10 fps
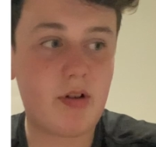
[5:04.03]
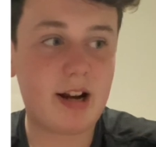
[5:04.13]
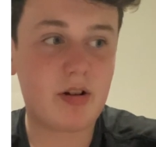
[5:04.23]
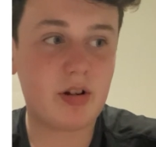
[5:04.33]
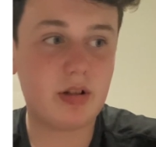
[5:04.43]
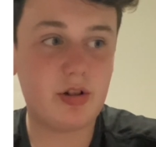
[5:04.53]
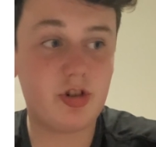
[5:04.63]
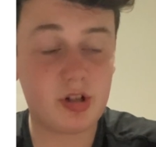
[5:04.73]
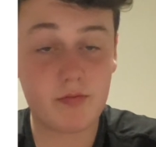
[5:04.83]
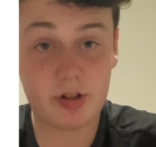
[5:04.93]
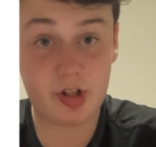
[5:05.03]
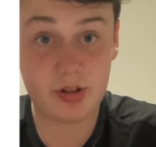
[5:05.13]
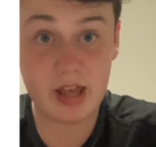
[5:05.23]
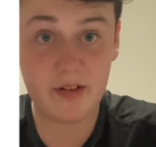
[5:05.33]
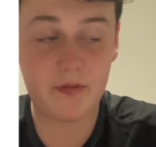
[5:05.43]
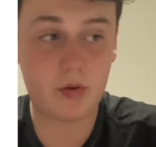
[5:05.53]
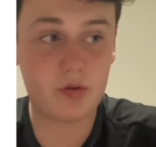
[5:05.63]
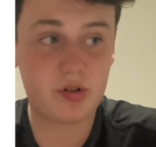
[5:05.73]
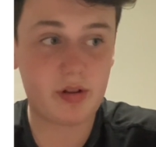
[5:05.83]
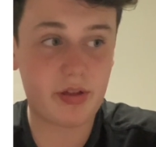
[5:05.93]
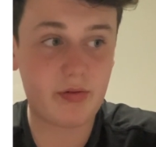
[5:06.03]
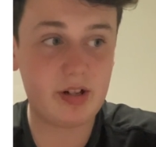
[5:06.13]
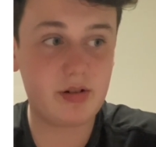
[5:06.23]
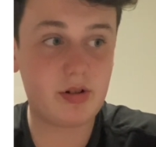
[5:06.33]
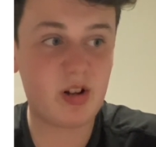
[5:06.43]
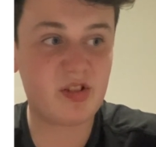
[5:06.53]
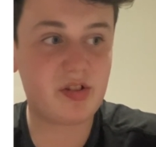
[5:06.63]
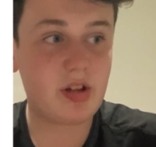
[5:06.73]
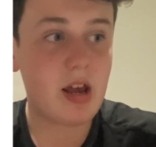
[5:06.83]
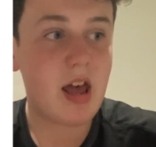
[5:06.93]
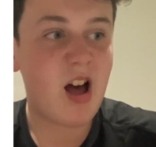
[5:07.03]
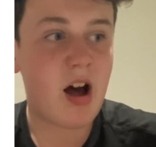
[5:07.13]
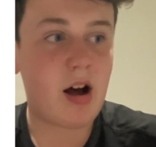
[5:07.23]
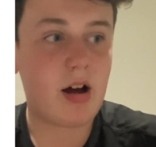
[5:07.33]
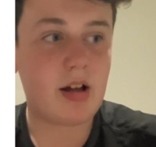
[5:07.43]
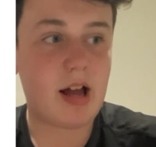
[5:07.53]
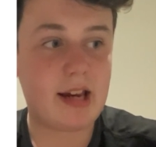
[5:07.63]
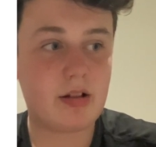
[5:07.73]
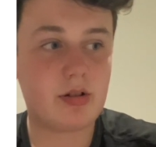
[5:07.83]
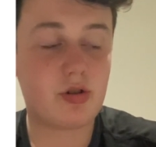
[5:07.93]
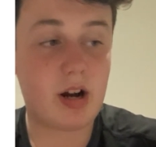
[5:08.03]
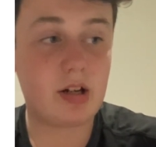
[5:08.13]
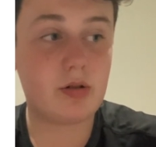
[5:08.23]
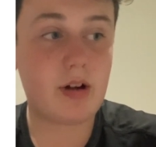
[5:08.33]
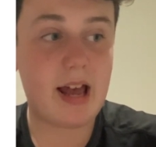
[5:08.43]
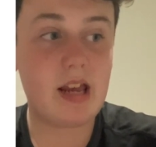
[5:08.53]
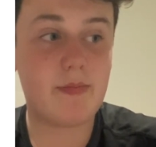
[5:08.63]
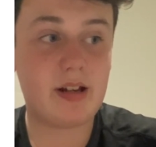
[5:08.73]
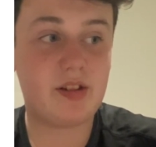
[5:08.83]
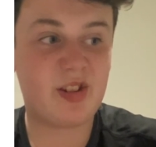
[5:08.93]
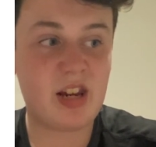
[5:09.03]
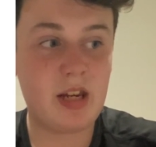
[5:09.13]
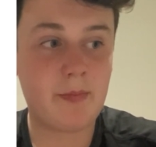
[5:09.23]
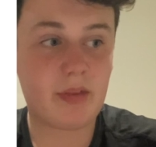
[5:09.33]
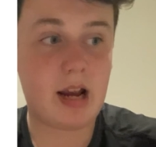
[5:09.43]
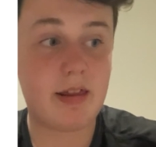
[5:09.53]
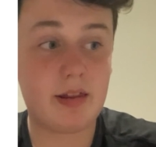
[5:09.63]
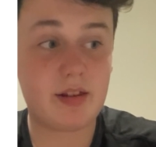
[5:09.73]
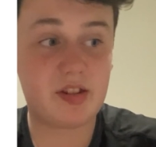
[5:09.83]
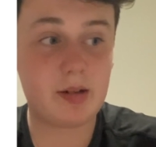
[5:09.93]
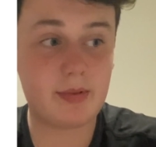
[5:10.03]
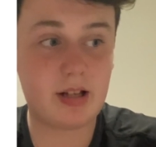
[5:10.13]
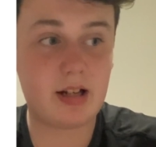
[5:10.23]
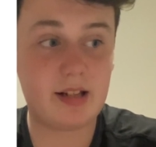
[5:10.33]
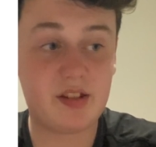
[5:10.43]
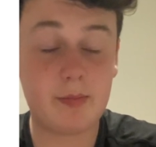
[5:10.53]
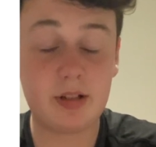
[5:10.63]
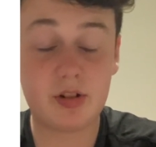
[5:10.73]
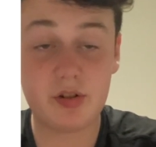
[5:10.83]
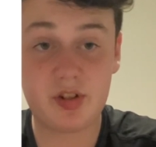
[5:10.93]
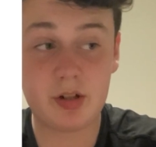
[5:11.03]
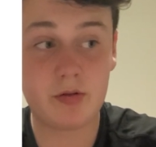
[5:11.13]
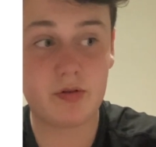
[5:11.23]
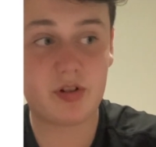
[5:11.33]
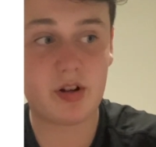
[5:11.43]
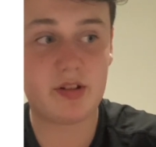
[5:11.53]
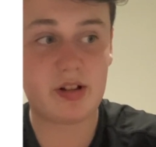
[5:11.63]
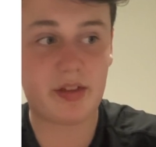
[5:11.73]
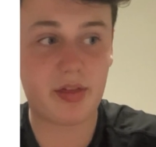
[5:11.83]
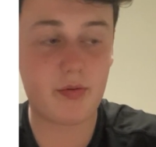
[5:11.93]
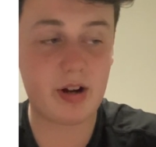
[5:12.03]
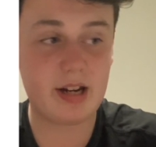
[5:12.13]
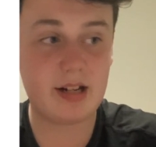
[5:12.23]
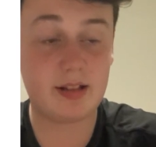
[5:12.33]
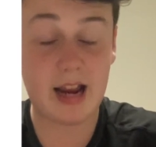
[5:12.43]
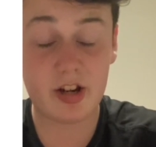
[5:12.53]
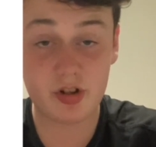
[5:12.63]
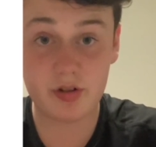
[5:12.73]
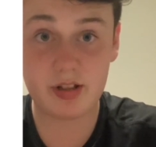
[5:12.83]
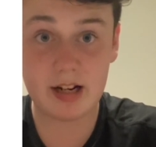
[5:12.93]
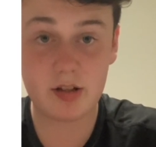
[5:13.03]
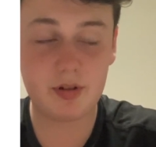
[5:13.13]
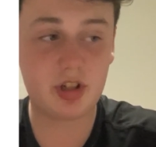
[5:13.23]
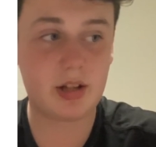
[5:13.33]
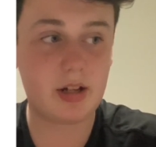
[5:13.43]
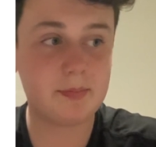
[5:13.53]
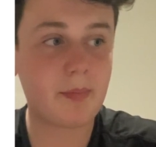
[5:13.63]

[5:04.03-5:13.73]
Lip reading: our conclusion, which is therefore, so the three dots, a triangle ABC, and then the similar is similar to single, so it's like three dashes next to each other.